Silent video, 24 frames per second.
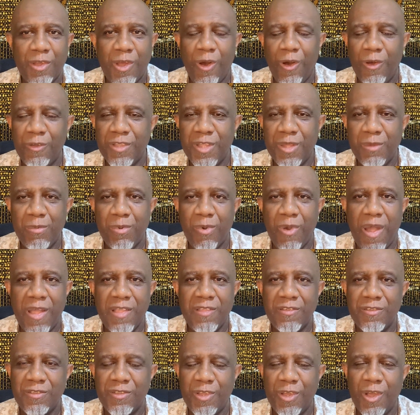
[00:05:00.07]
causing
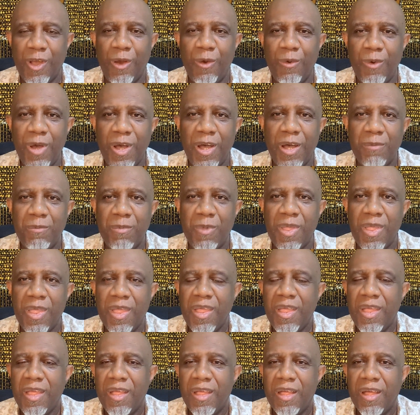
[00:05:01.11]
prices to go up.
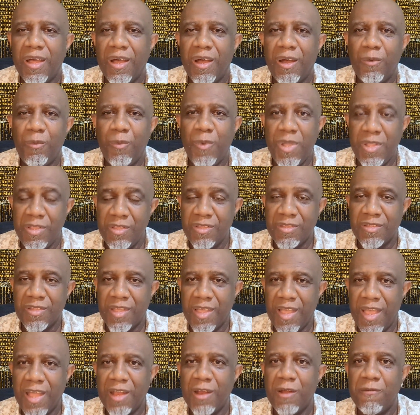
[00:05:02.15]
We just
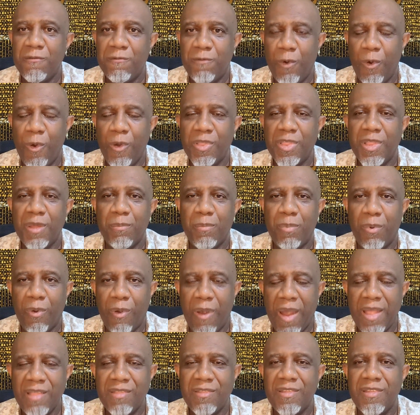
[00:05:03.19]
can't afford the
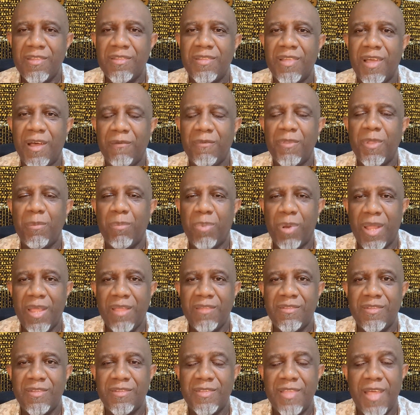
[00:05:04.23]
prices of the
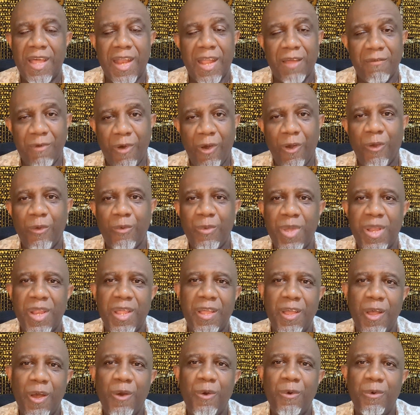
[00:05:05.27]
places that have already
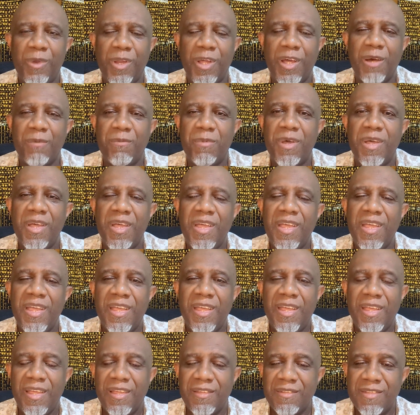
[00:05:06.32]
gone up.
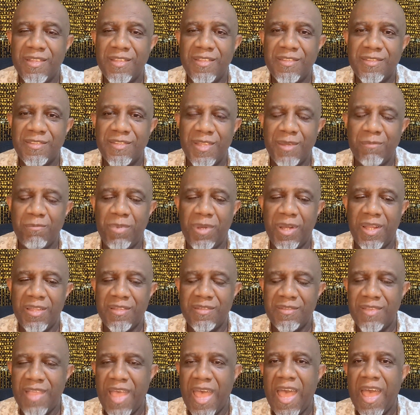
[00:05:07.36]
It's as simple as
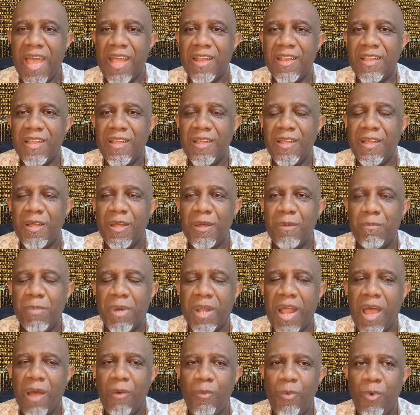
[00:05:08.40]
that.
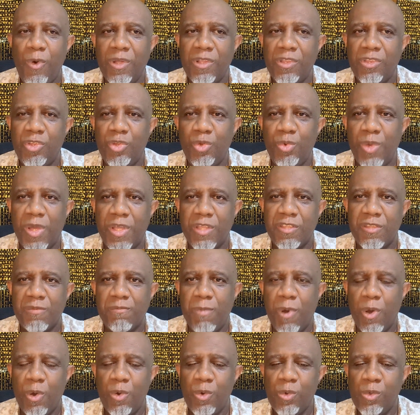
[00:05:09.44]
But I want to
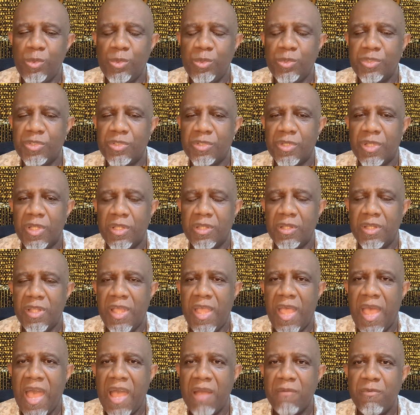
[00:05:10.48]
expose
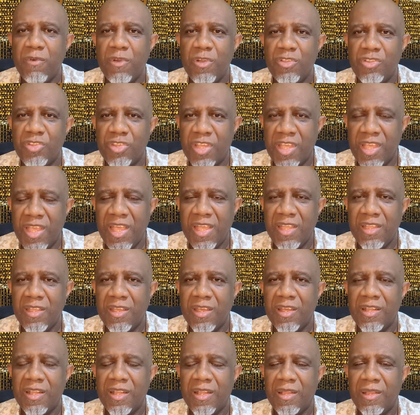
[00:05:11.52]
the average
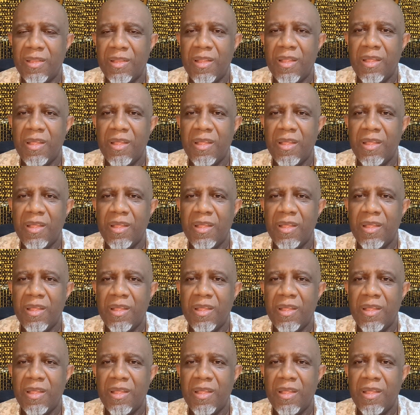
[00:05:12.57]
Kenyan